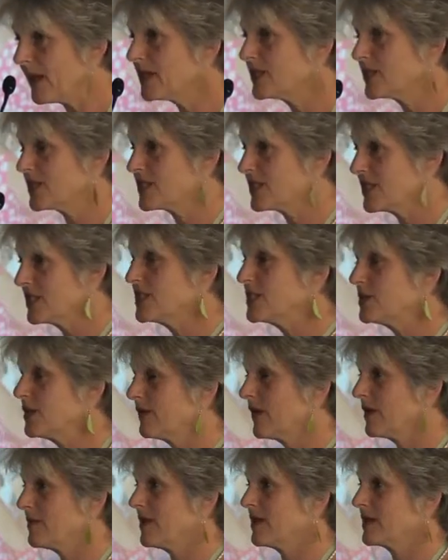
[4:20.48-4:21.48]
just in 2
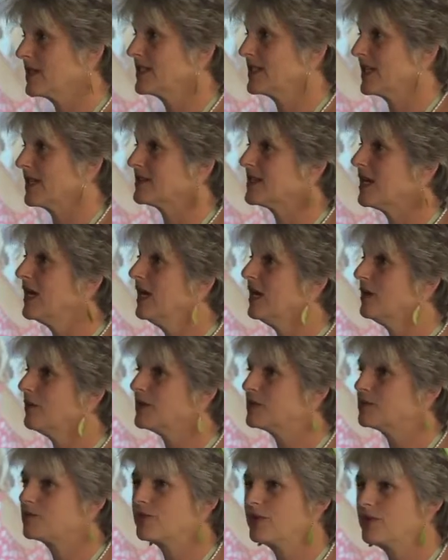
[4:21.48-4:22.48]
of our market towns,
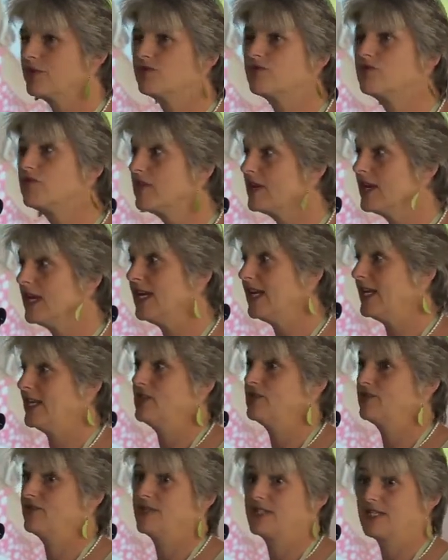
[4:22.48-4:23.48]
which proved really
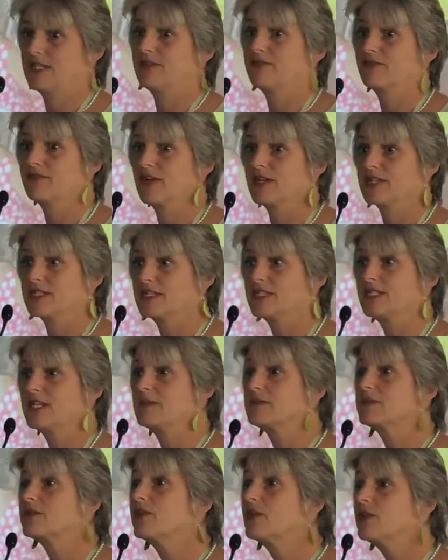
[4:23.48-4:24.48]
interesting for us in
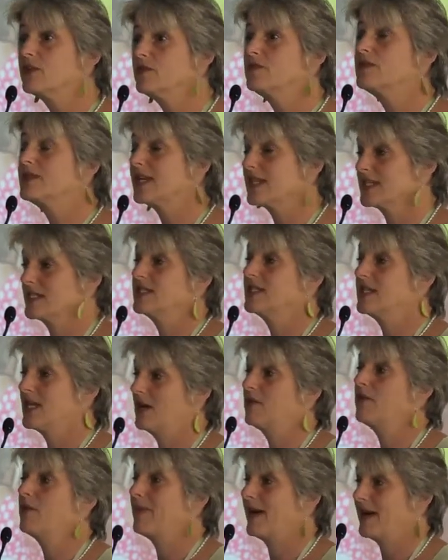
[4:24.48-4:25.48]
terms of who doesn't
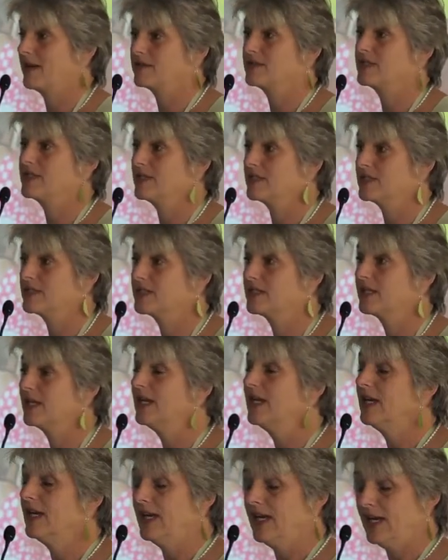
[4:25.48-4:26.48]
know about
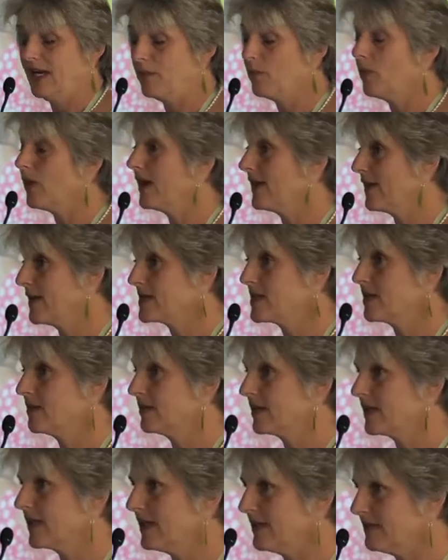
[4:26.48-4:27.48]
us and why they
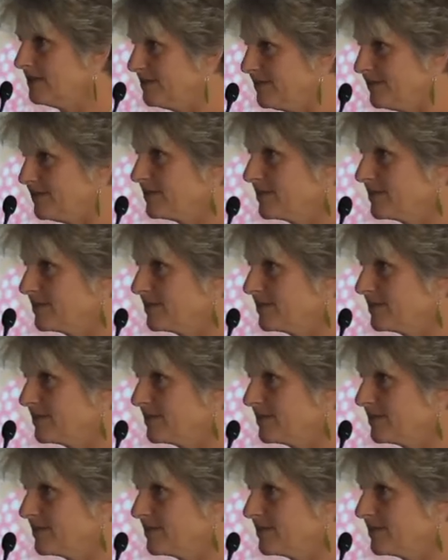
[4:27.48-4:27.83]
don't come,